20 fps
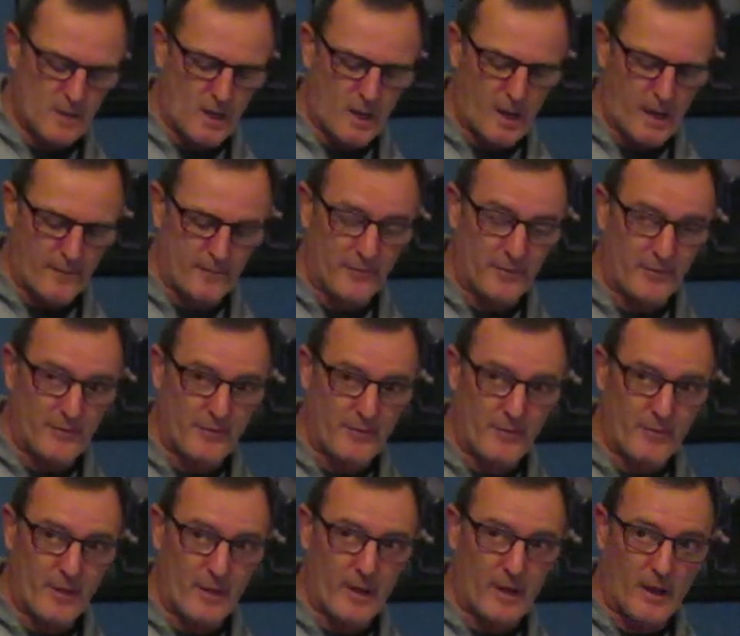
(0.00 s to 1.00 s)
and
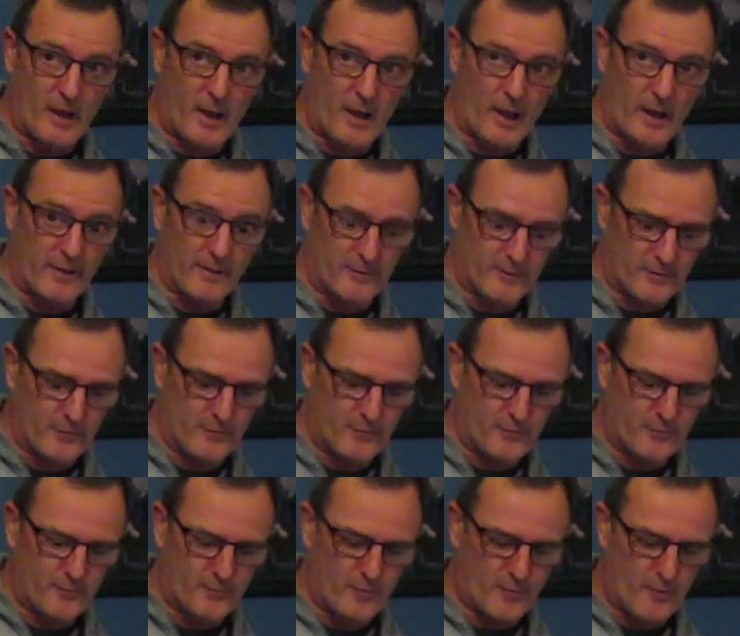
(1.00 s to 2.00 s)

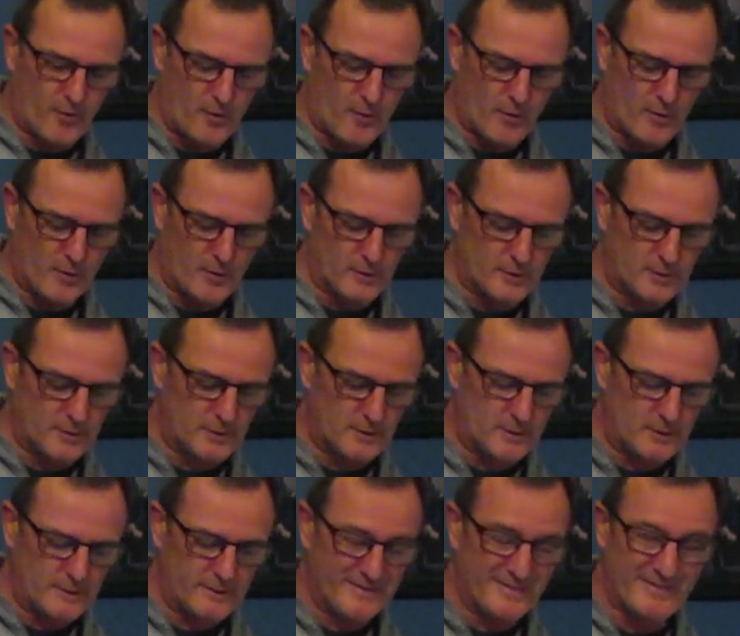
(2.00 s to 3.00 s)
for
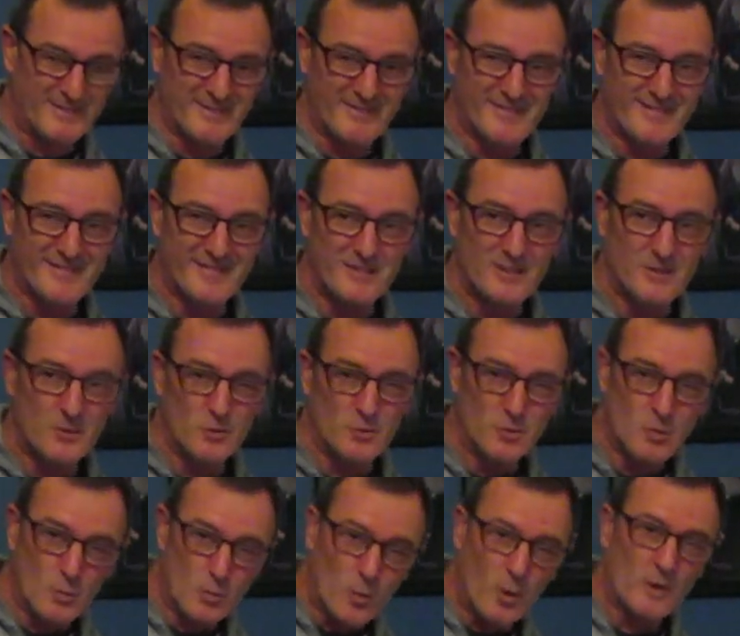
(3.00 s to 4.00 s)

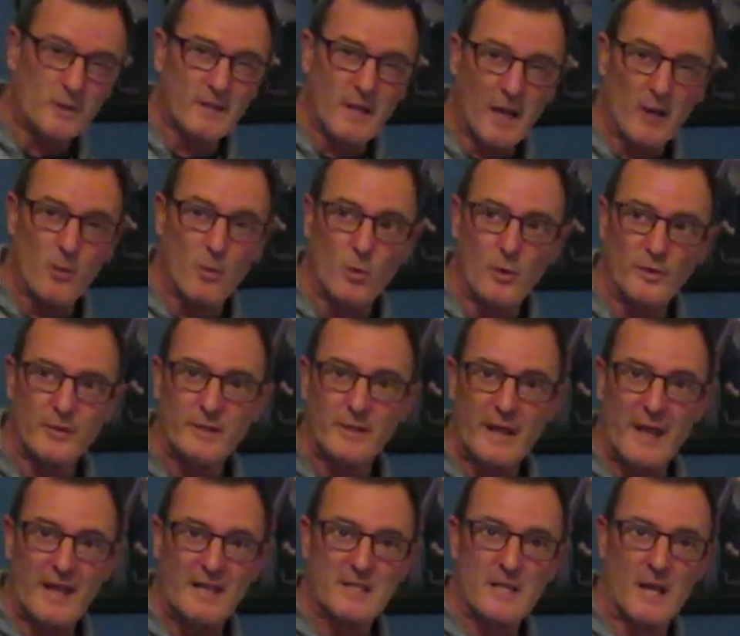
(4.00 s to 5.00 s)
what I want
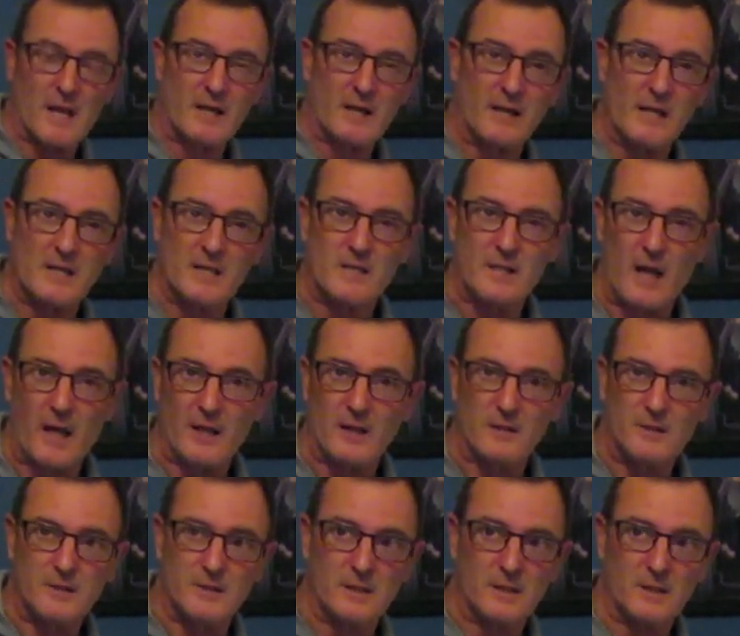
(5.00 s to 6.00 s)
exactly is that
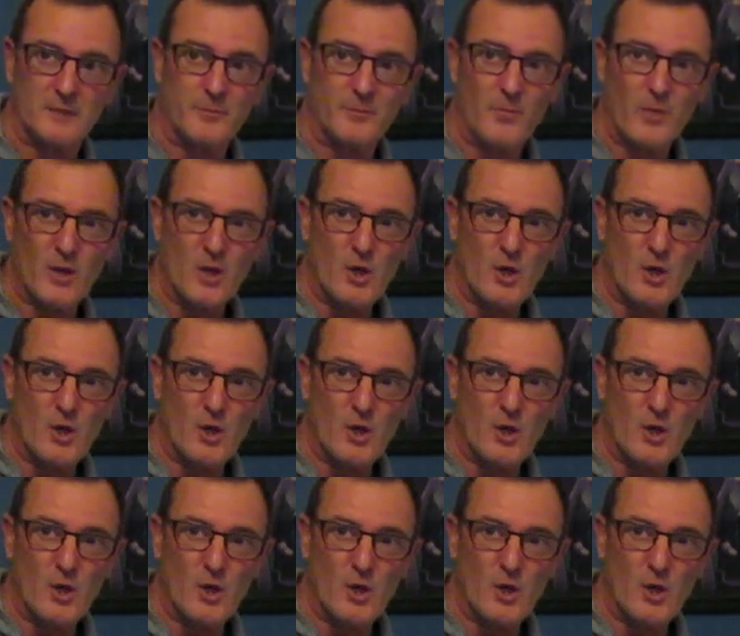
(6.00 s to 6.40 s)
a